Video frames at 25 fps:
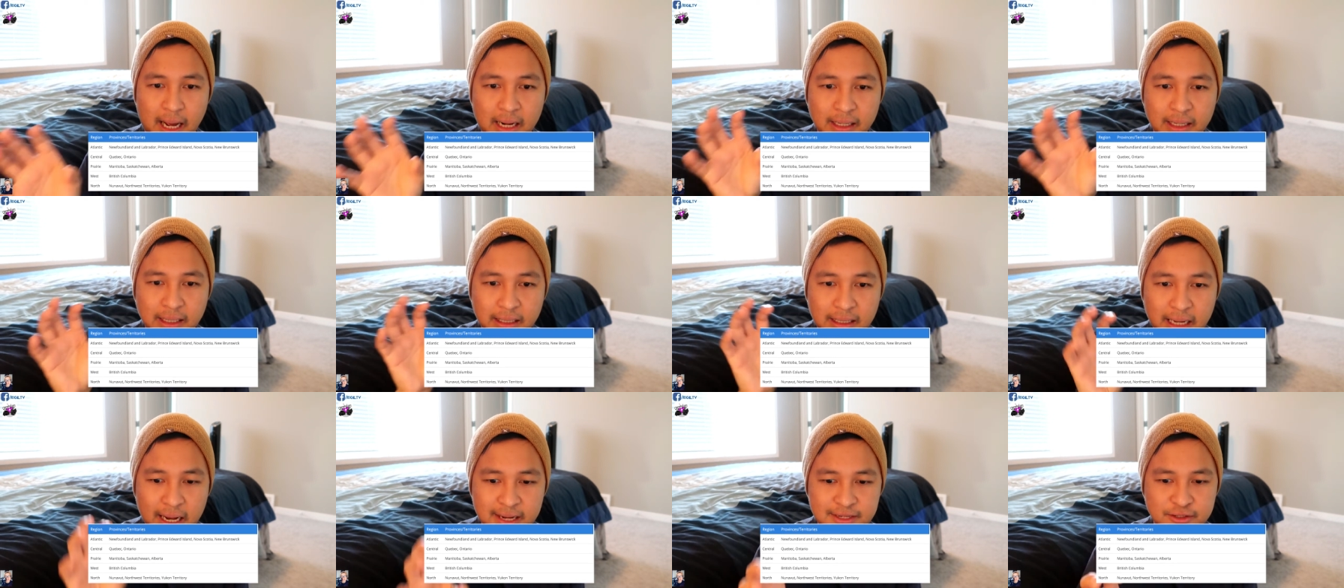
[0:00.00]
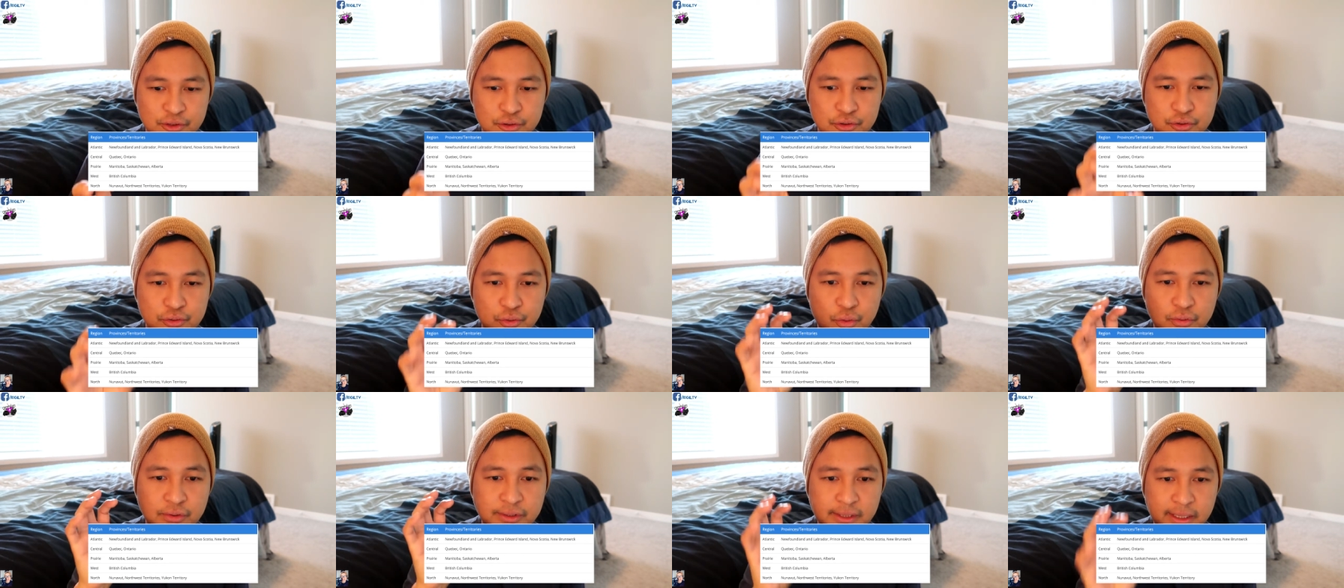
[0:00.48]
ang
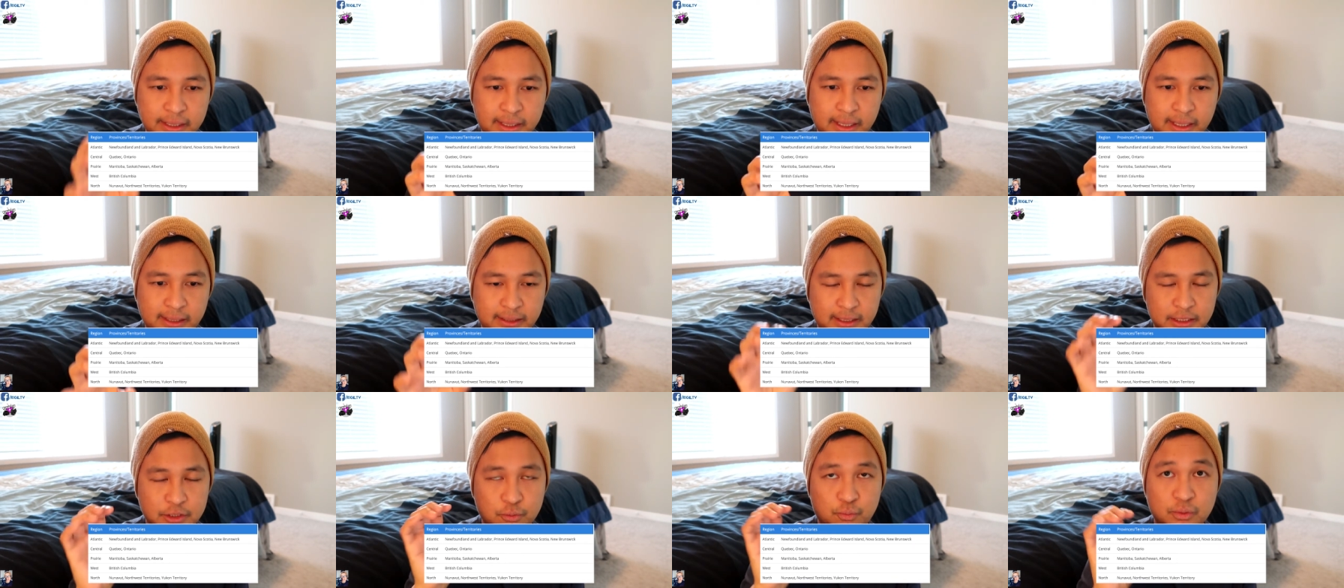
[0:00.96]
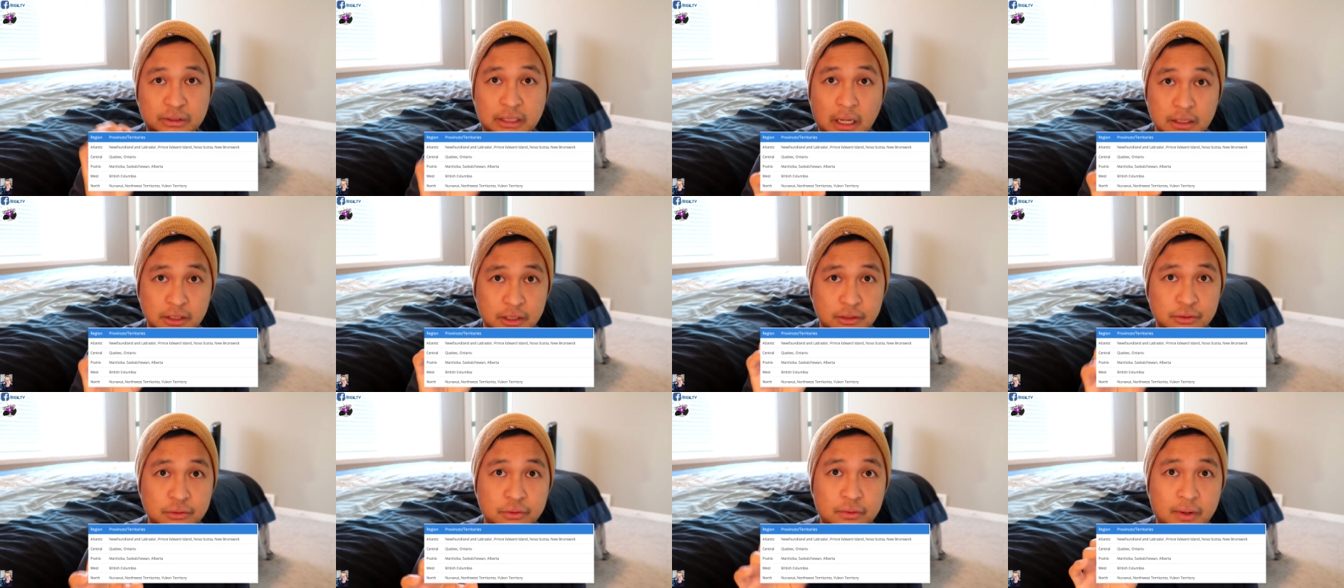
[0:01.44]
nagastos kong ticket is
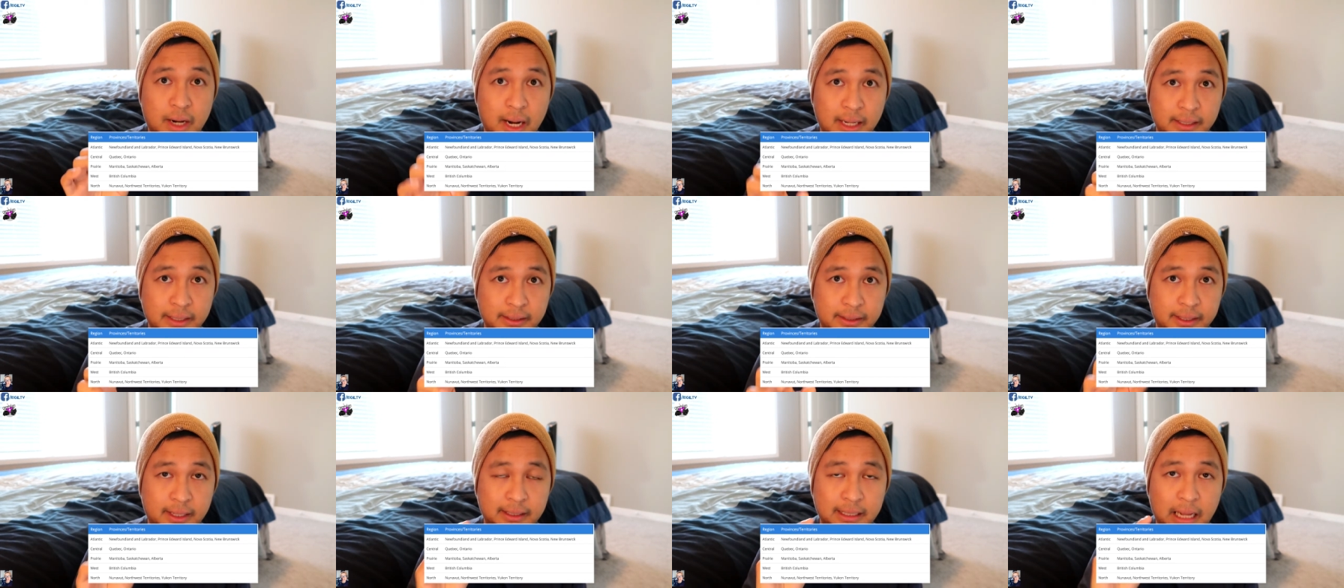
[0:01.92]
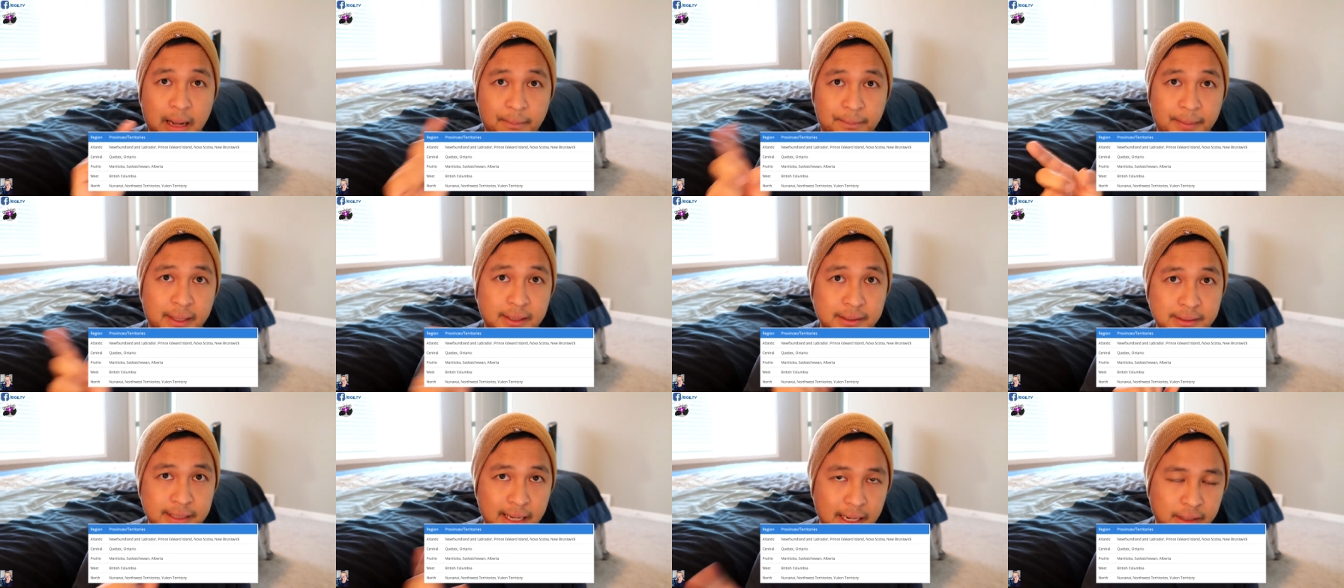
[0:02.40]
1,200 up
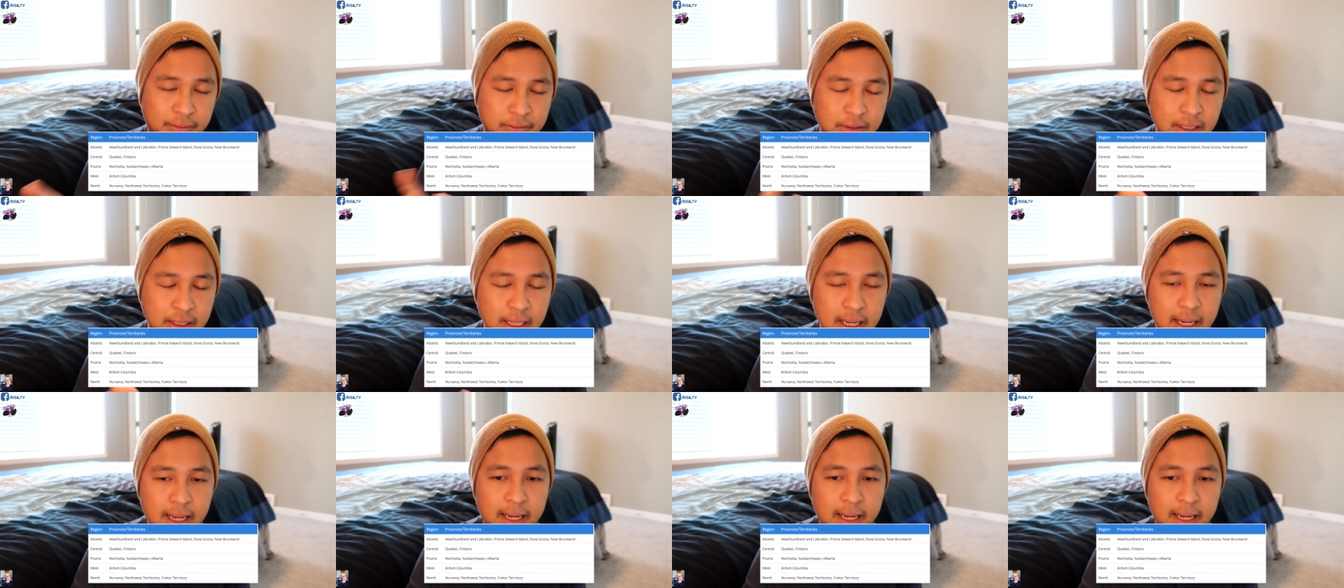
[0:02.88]
and down.